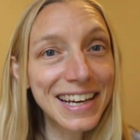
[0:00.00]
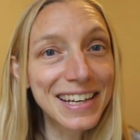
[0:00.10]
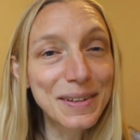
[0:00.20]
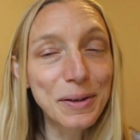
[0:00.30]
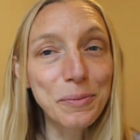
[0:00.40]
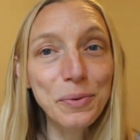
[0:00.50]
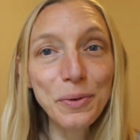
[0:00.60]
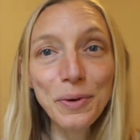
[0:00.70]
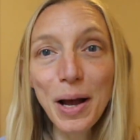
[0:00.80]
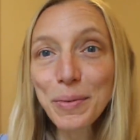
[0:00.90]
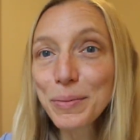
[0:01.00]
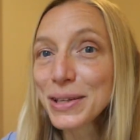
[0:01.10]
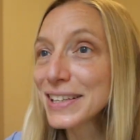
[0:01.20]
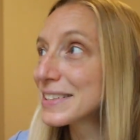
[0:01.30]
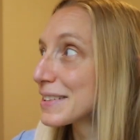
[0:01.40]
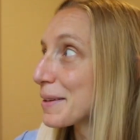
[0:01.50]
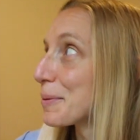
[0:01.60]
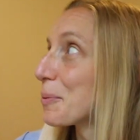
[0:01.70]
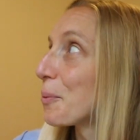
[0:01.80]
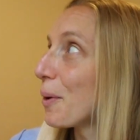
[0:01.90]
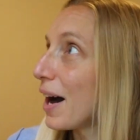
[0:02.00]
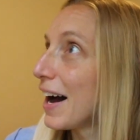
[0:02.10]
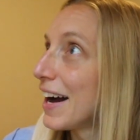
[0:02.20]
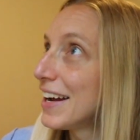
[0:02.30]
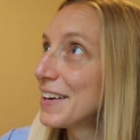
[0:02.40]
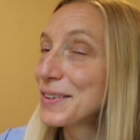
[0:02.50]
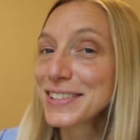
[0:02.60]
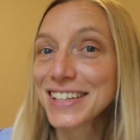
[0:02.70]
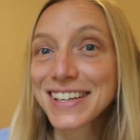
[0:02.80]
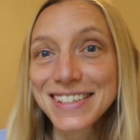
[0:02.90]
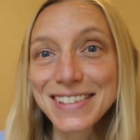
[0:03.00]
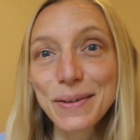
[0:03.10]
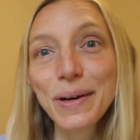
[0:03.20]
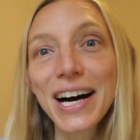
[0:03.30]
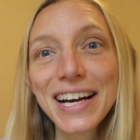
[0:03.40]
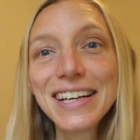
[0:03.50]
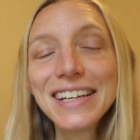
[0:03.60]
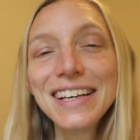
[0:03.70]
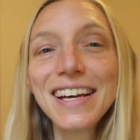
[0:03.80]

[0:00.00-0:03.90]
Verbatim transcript: and you can probably see why, or start to see why.